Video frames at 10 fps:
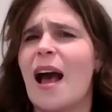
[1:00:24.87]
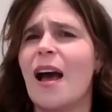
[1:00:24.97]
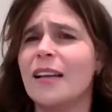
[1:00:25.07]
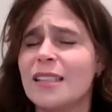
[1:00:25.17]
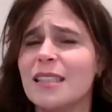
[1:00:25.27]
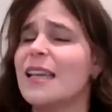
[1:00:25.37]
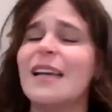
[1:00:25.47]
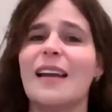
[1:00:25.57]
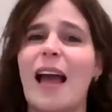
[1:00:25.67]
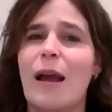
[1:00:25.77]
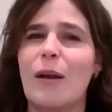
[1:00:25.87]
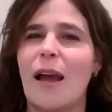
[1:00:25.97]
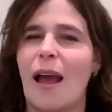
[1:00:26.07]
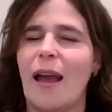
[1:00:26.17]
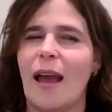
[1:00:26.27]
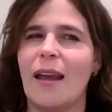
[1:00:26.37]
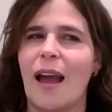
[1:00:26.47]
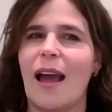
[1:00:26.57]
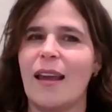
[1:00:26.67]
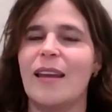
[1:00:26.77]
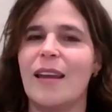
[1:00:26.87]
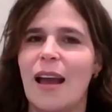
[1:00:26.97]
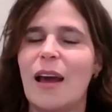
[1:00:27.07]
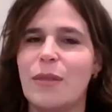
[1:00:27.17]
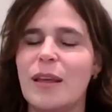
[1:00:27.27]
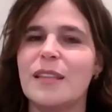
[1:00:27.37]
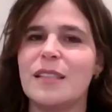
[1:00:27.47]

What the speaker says: Honestly, I think